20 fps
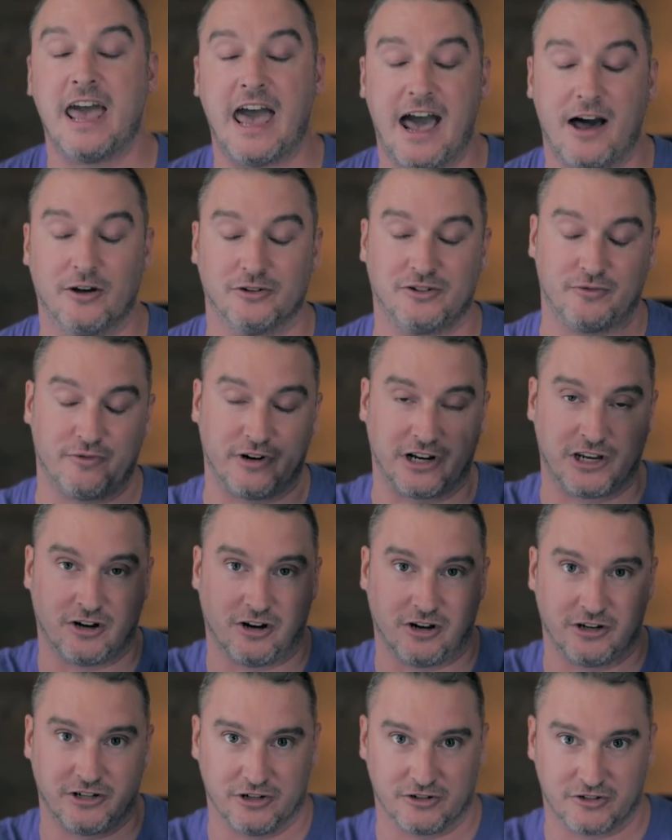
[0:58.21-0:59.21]
how to
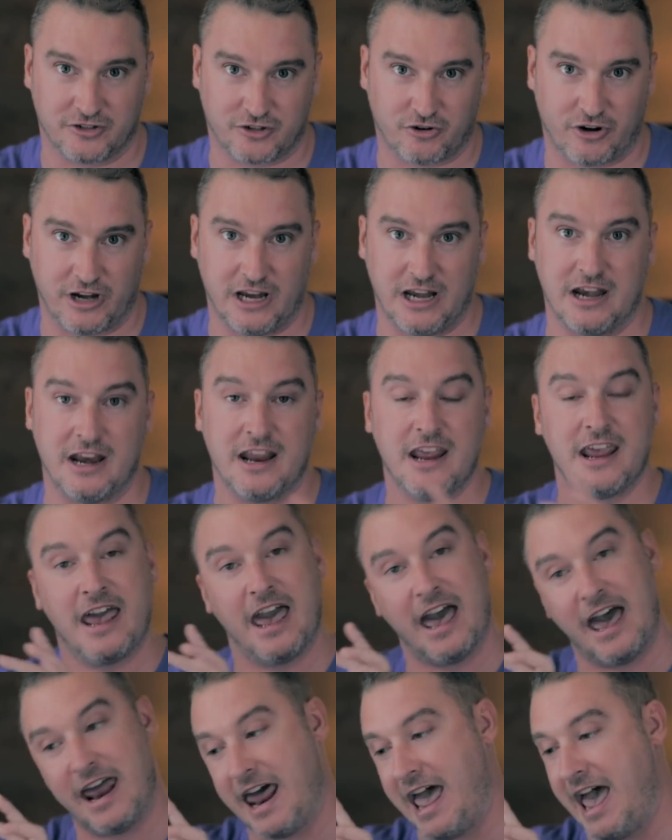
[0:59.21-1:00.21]
record your screen
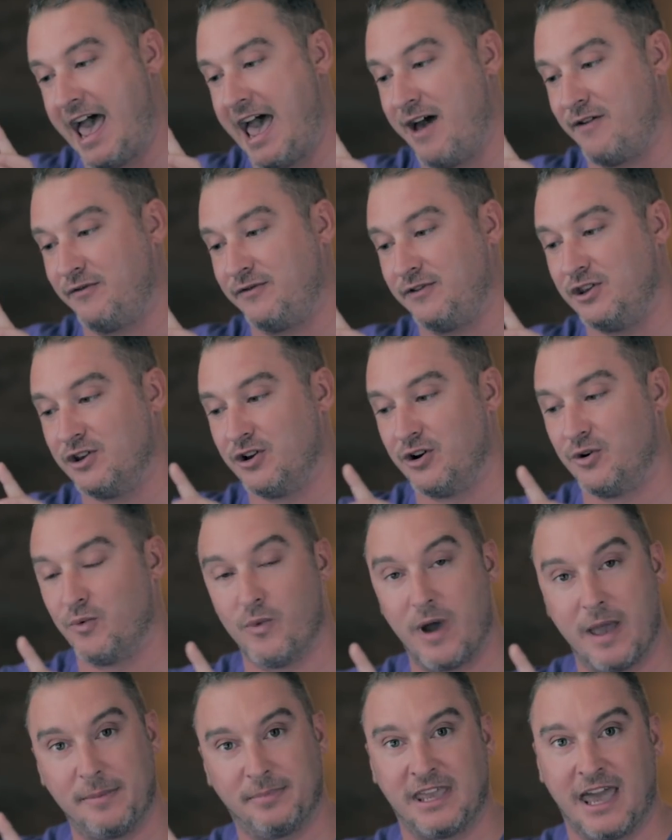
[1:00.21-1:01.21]
and have your
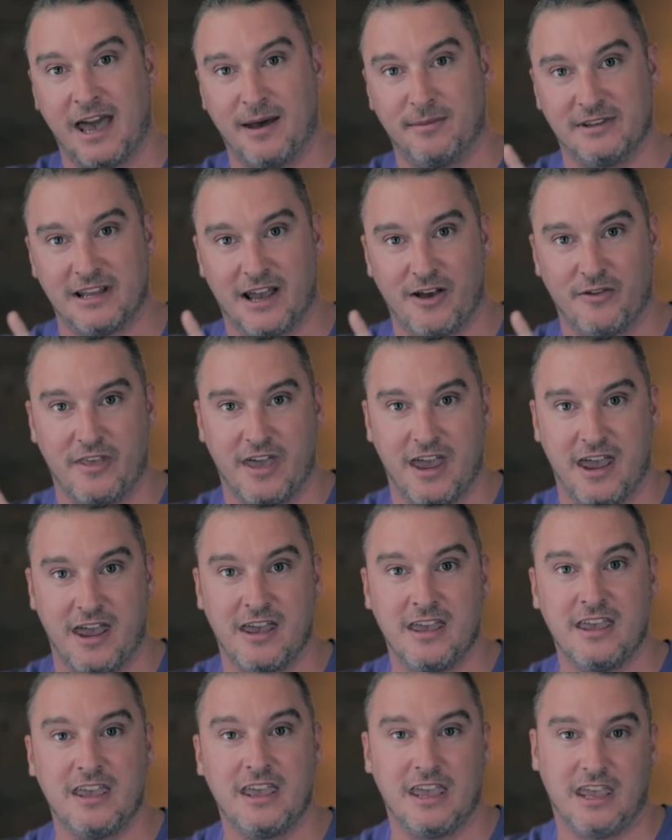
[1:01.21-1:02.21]
webcam down
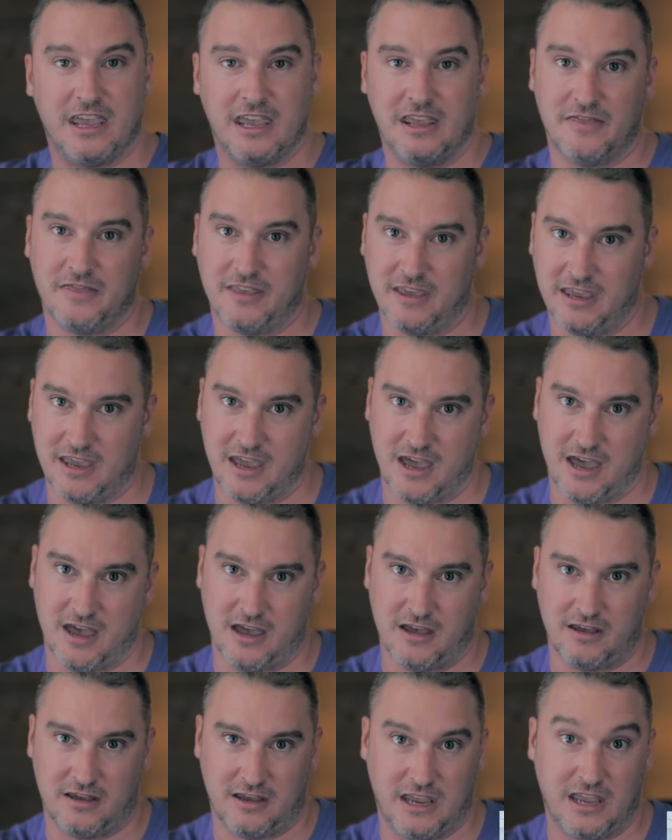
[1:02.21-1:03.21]
there in
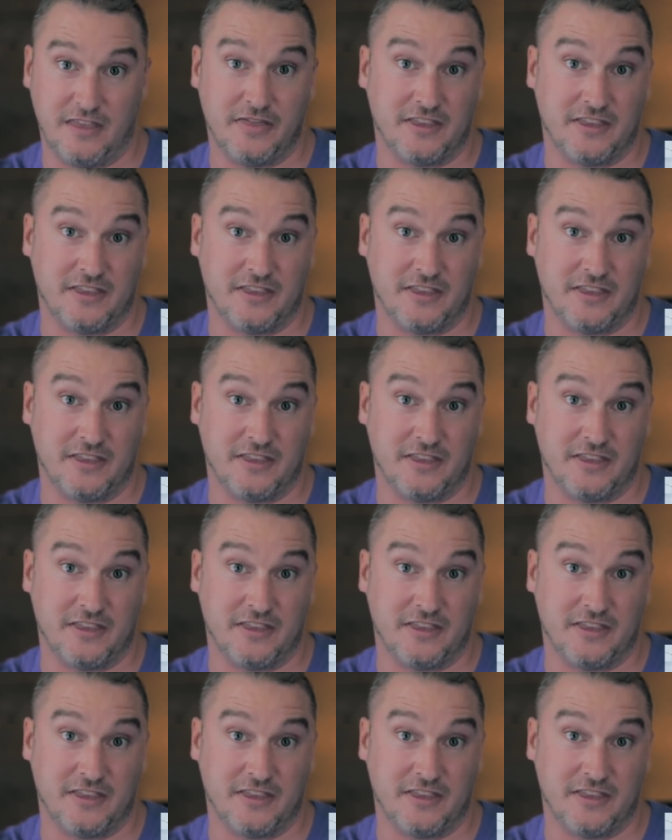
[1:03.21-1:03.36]
the